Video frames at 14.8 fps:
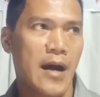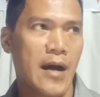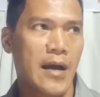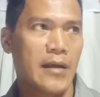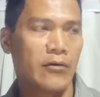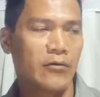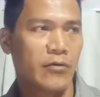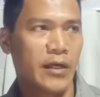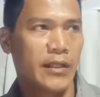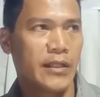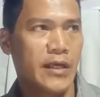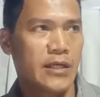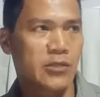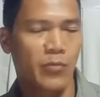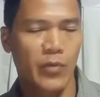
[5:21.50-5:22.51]
I
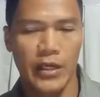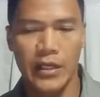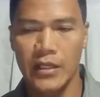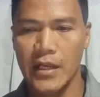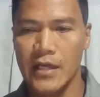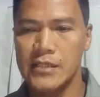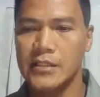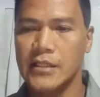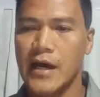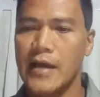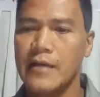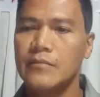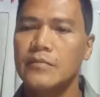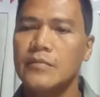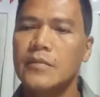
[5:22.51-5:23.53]
already explained last
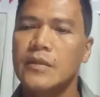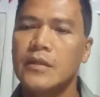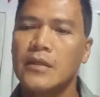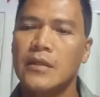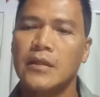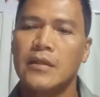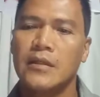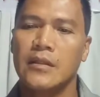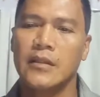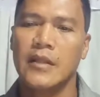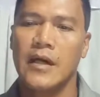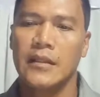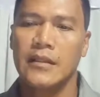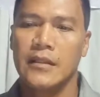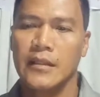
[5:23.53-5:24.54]
time
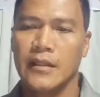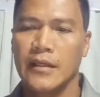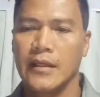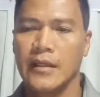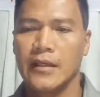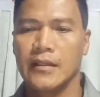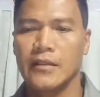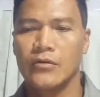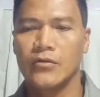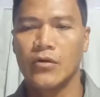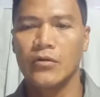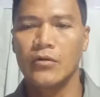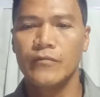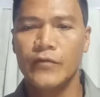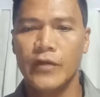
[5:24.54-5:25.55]
that the
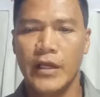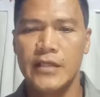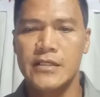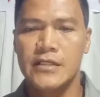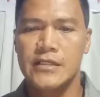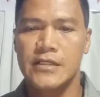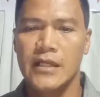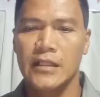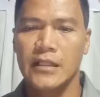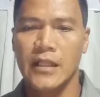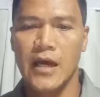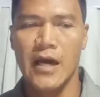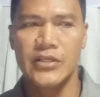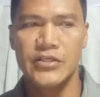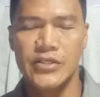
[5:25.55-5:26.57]
throne of grace is not
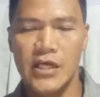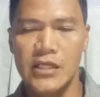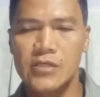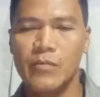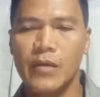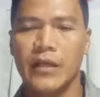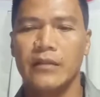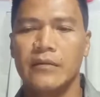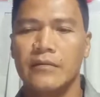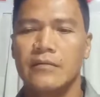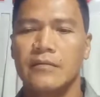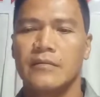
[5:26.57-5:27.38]
a judgment,